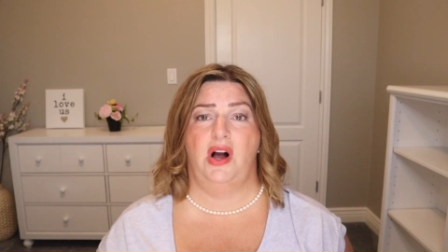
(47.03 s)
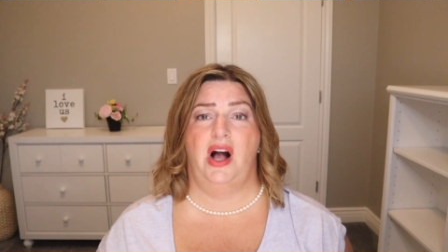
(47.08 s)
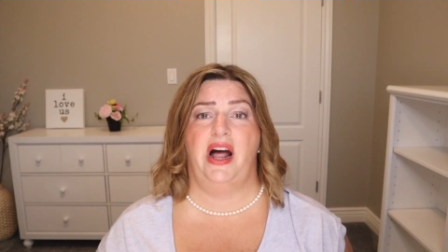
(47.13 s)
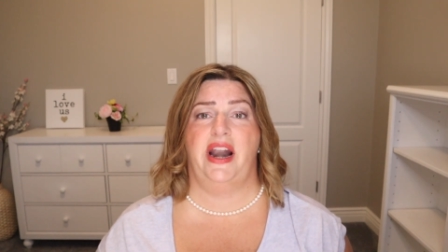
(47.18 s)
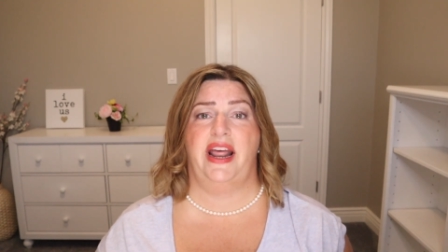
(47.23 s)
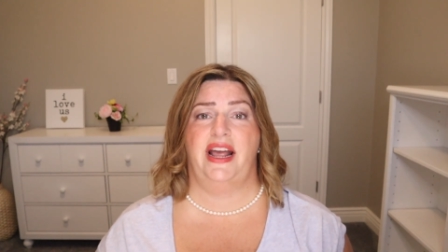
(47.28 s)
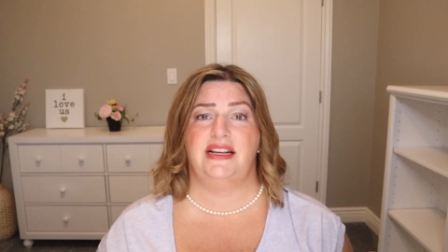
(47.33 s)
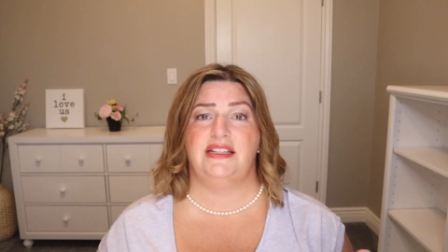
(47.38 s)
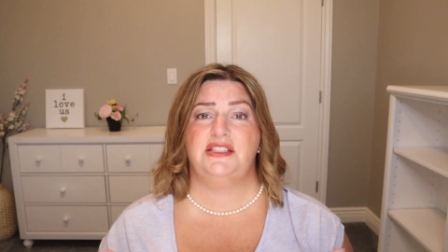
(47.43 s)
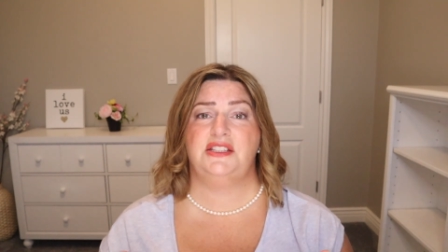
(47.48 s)

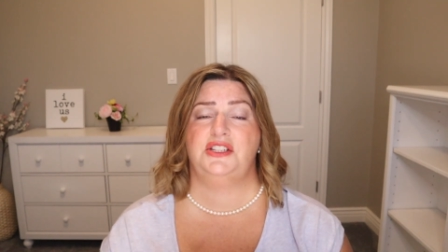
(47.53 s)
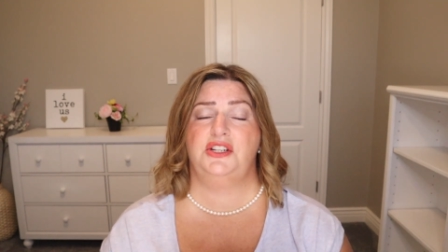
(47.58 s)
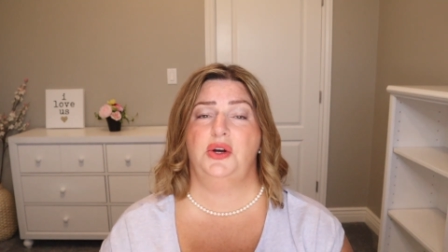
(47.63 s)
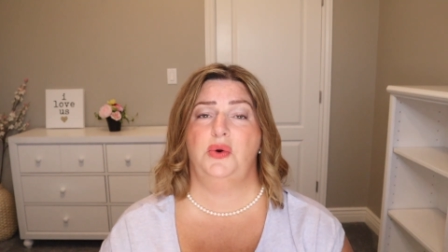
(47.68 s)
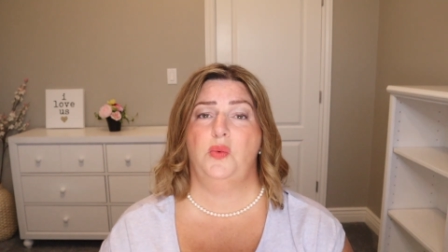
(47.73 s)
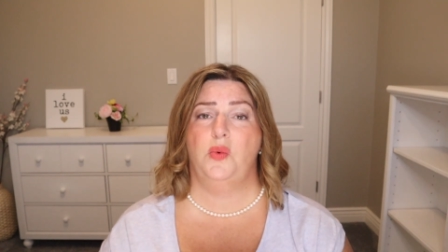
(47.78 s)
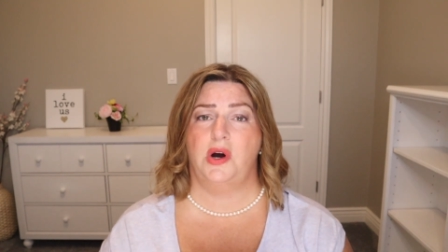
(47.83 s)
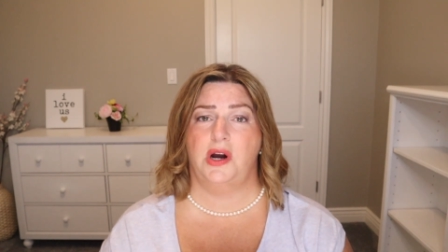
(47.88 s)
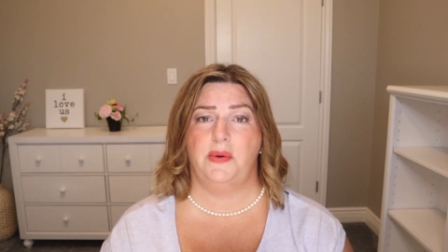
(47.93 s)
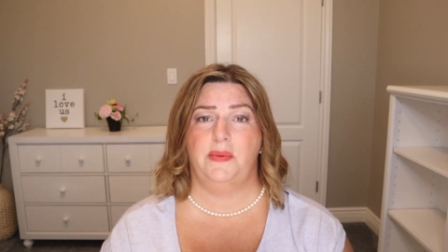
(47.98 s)
products to
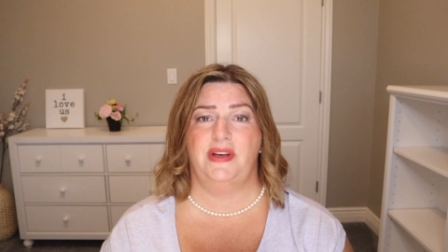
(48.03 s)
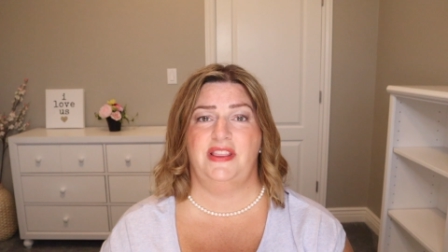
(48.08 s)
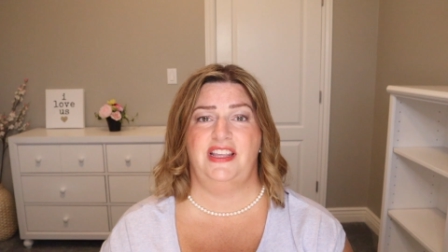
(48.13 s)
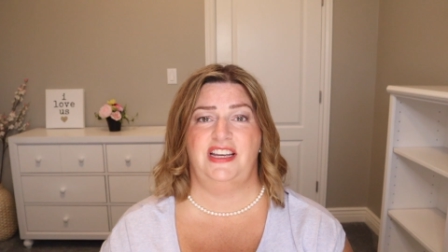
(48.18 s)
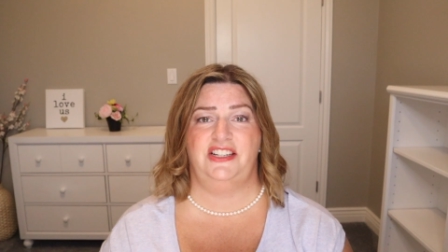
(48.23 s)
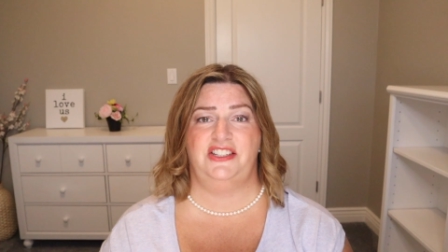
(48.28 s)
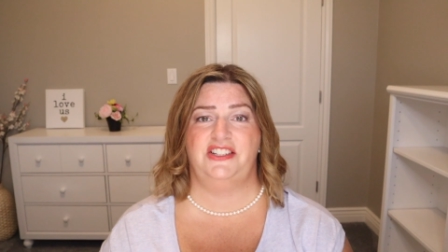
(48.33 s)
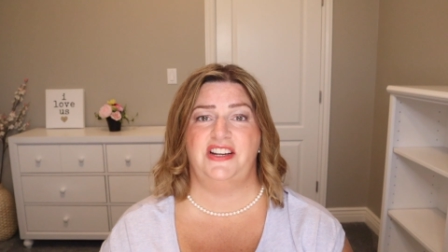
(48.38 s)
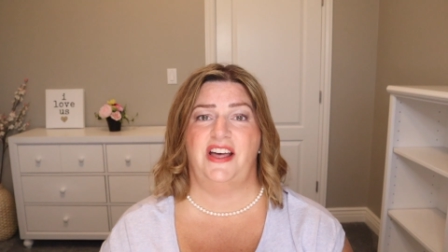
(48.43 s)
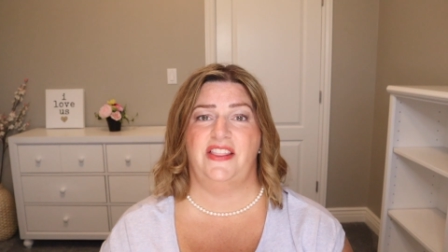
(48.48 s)
work with
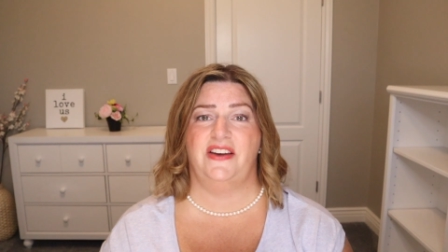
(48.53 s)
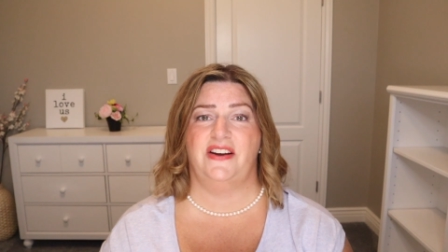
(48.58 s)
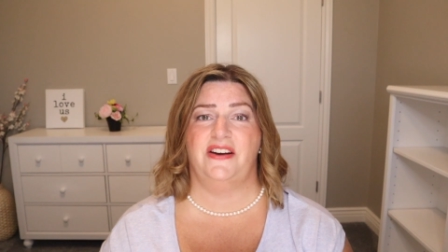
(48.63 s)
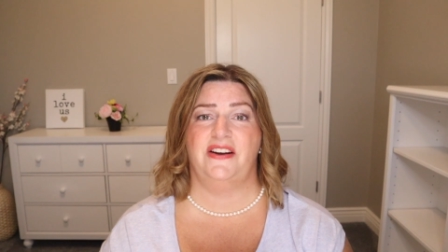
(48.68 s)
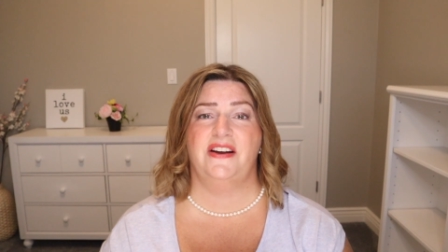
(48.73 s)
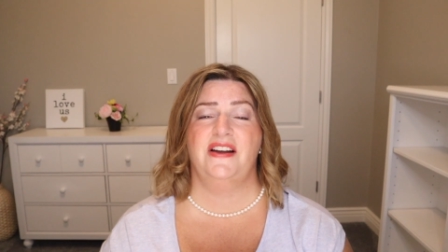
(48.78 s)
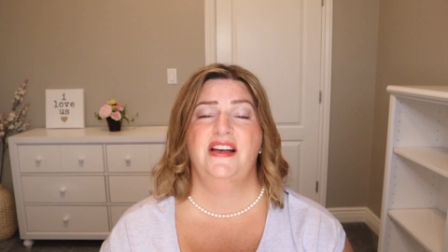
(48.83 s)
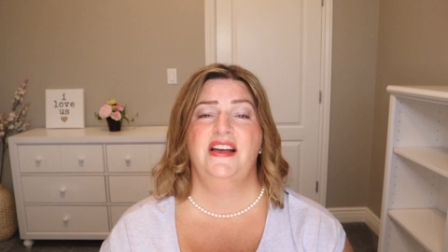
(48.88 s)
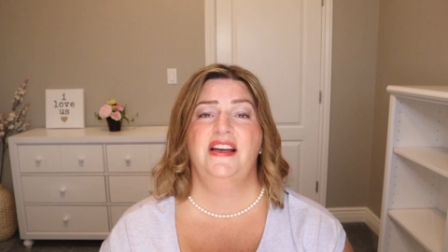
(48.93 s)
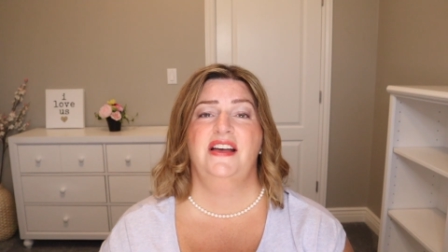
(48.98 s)
each
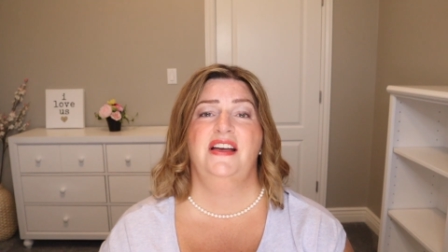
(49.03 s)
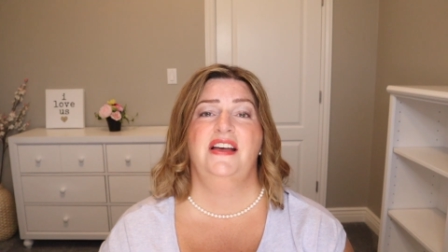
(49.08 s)
other.